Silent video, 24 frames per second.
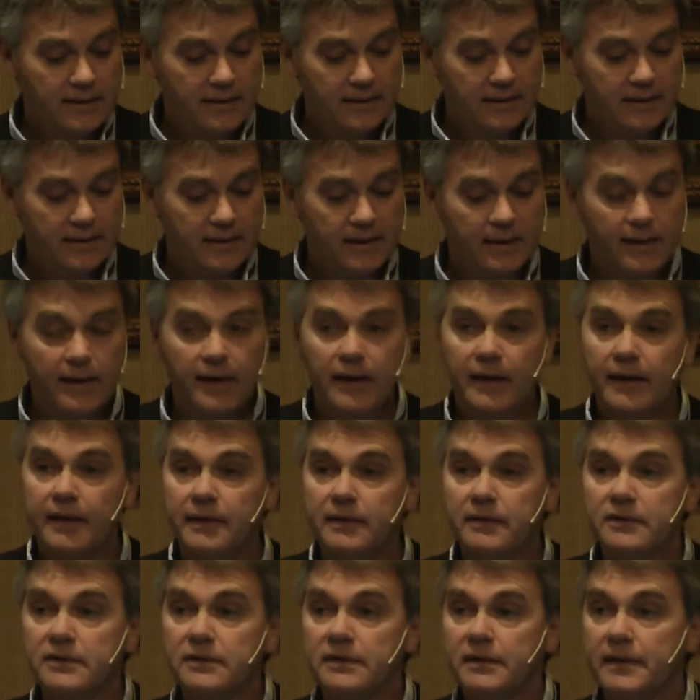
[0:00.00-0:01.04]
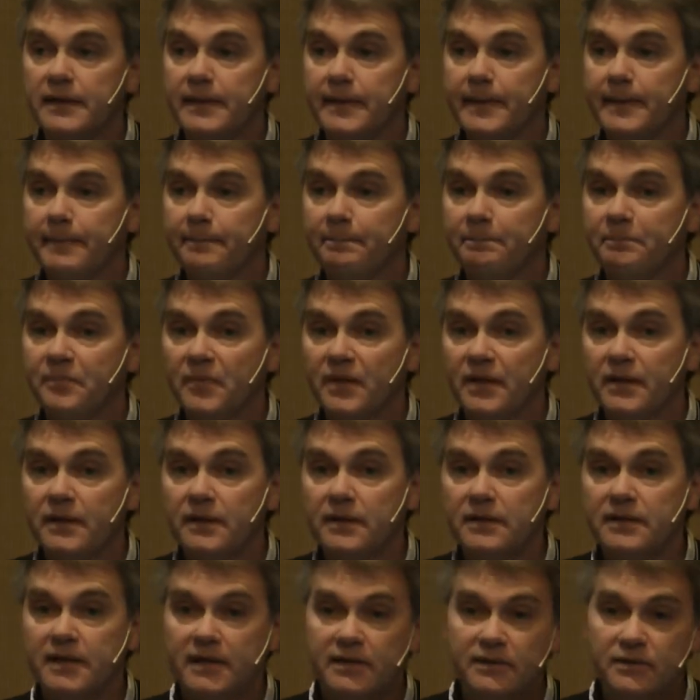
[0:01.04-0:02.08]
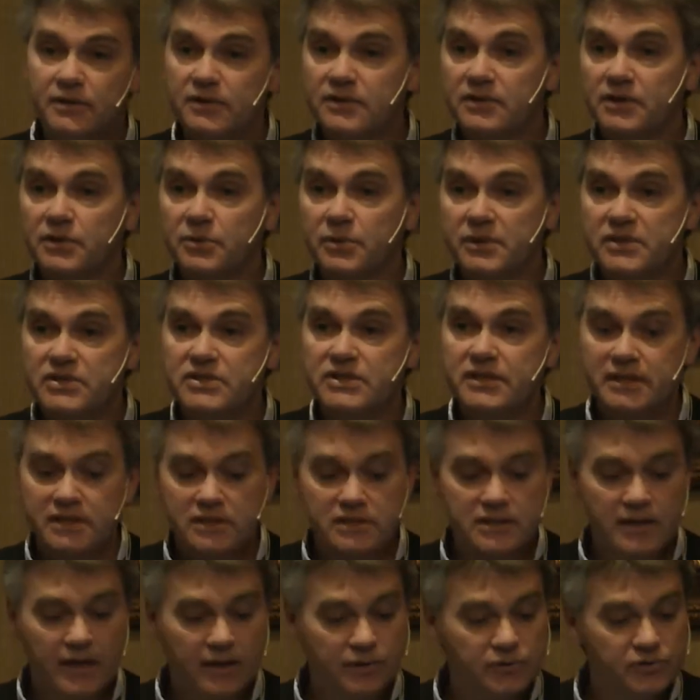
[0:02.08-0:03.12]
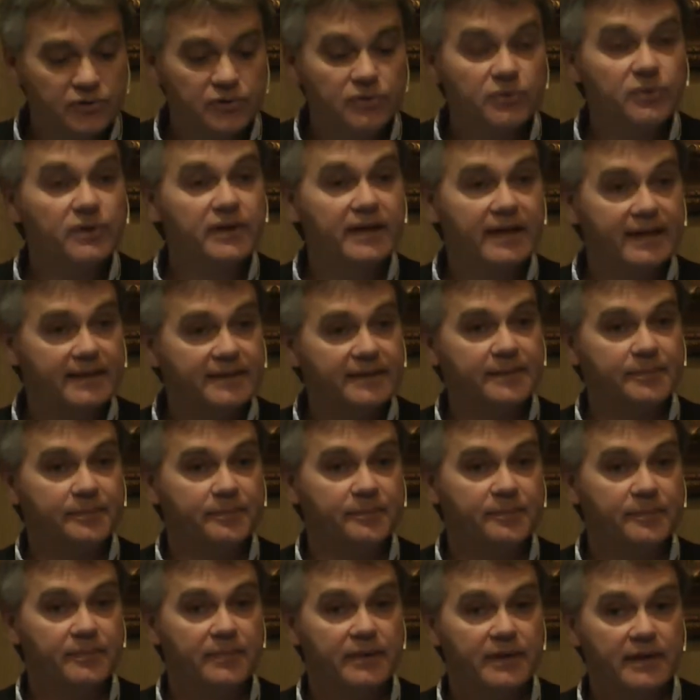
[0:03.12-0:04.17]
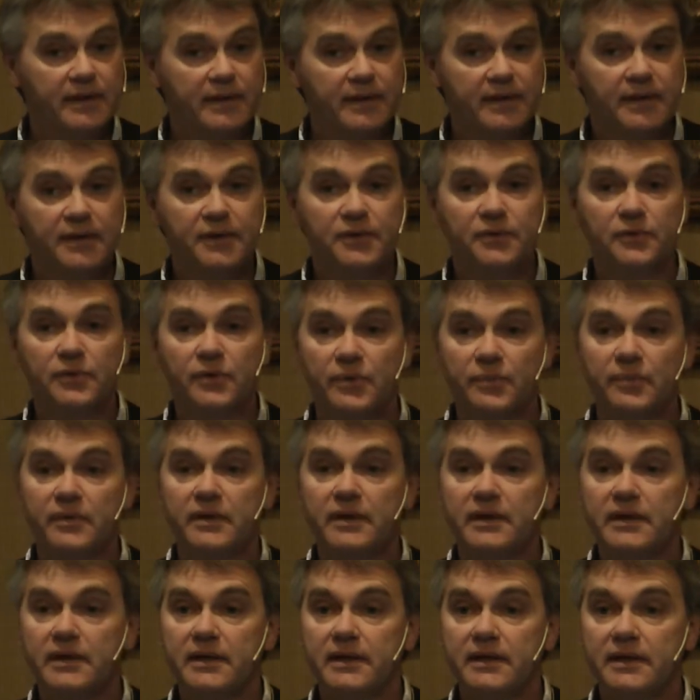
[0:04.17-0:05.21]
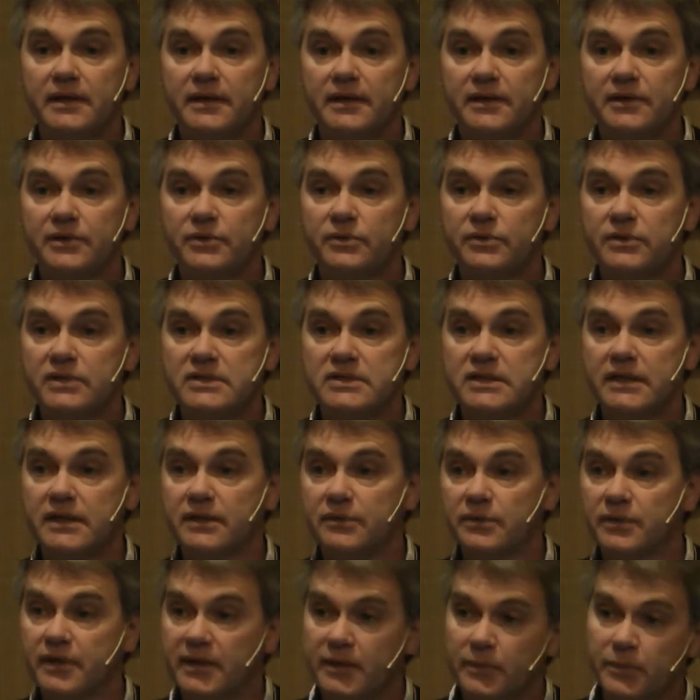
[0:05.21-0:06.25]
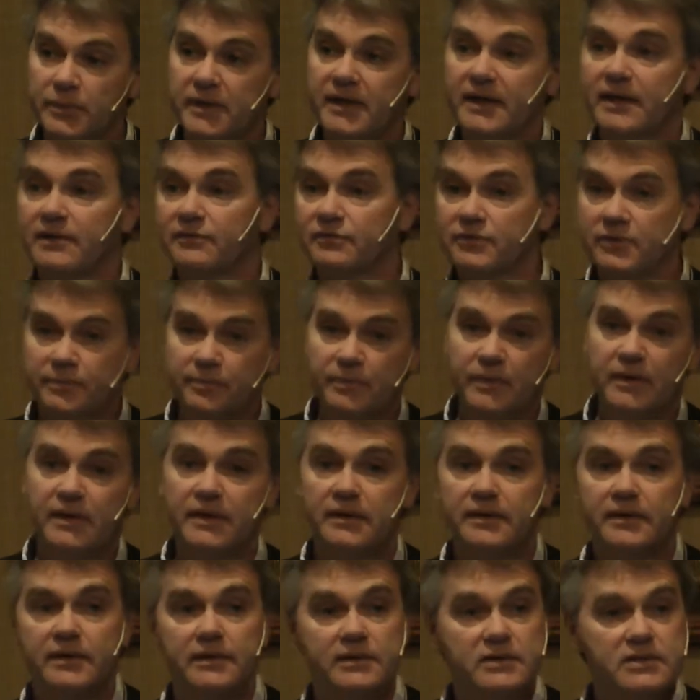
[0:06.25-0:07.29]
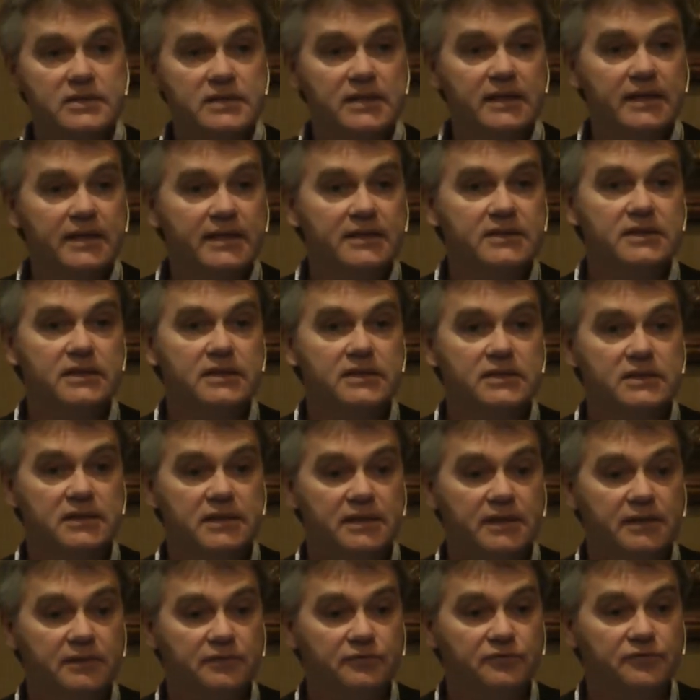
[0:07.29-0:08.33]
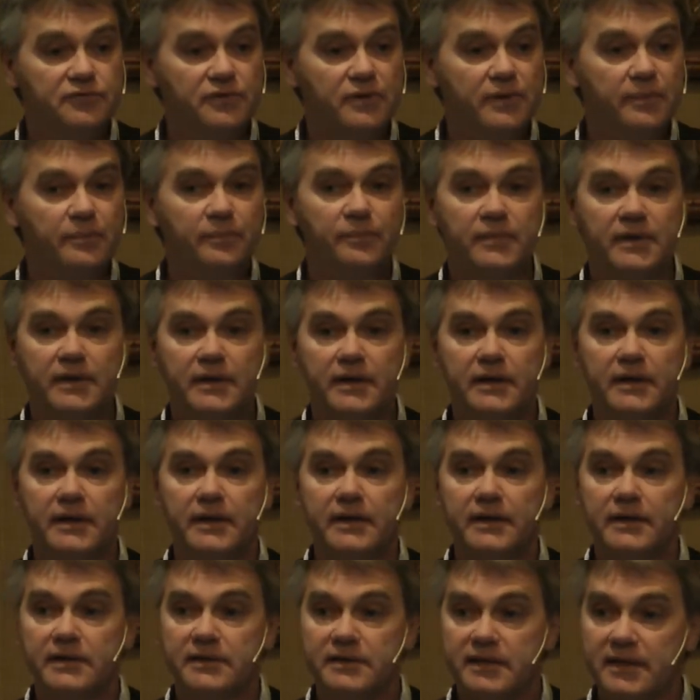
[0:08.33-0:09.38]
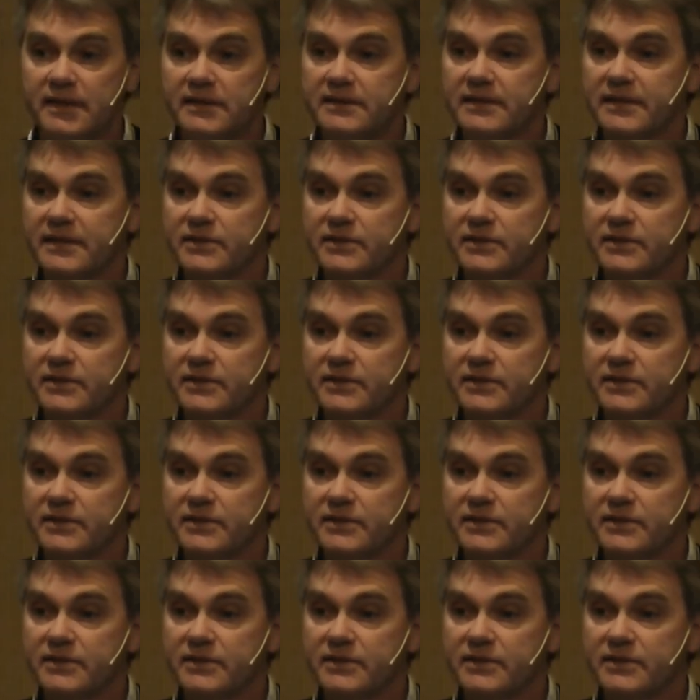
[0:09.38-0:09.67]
Then the question is, how do you get them? Normally, you could say, okay, we have them selected from data